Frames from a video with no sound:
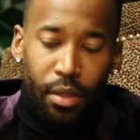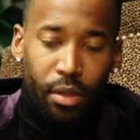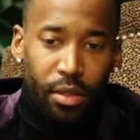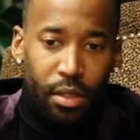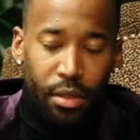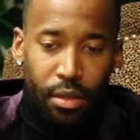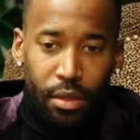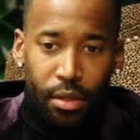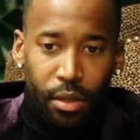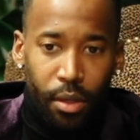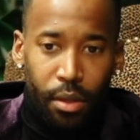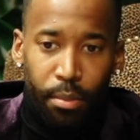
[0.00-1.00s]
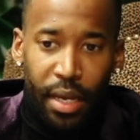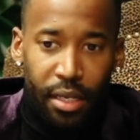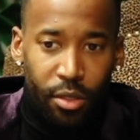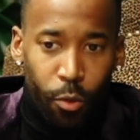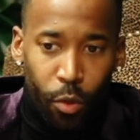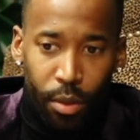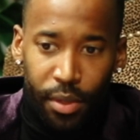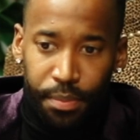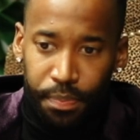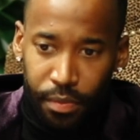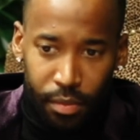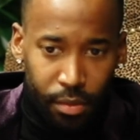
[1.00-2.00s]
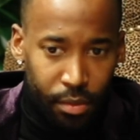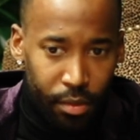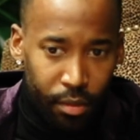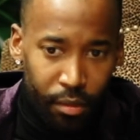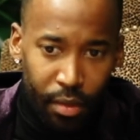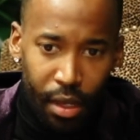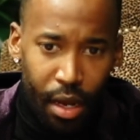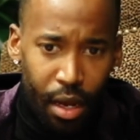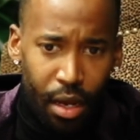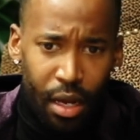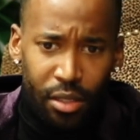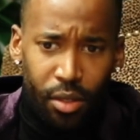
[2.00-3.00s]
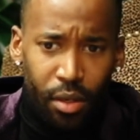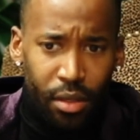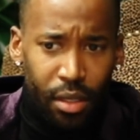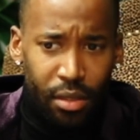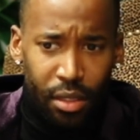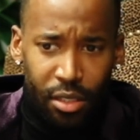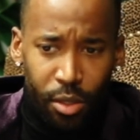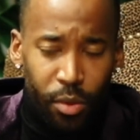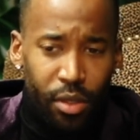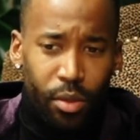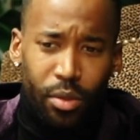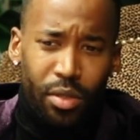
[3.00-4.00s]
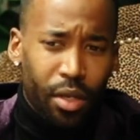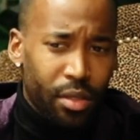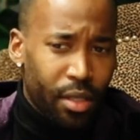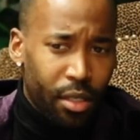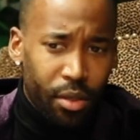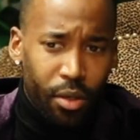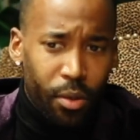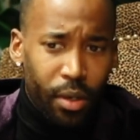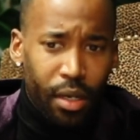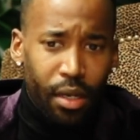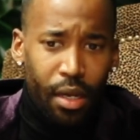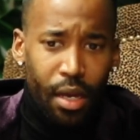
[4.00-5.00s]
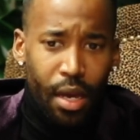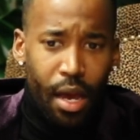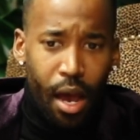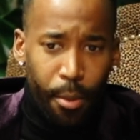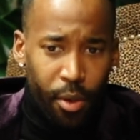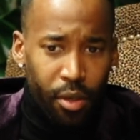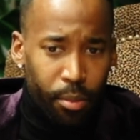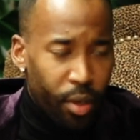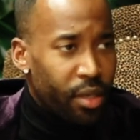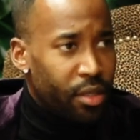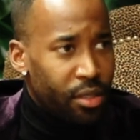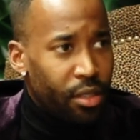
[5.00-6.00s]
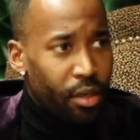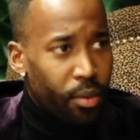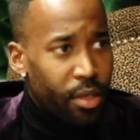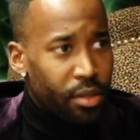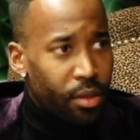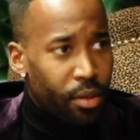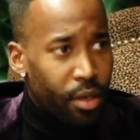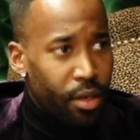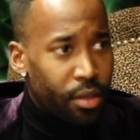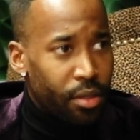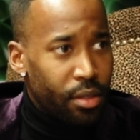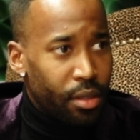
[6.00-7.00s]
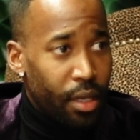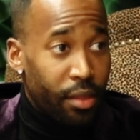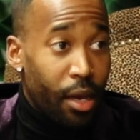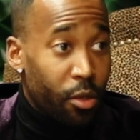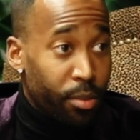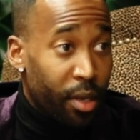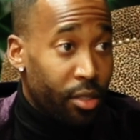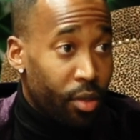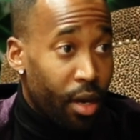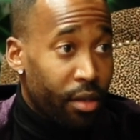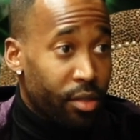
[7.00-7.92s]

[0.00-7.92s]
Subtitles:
She's an amazing woman. I saw the things that she went through, so I was like, you know what? I'm going to break this generational curse. Like, that was my drive.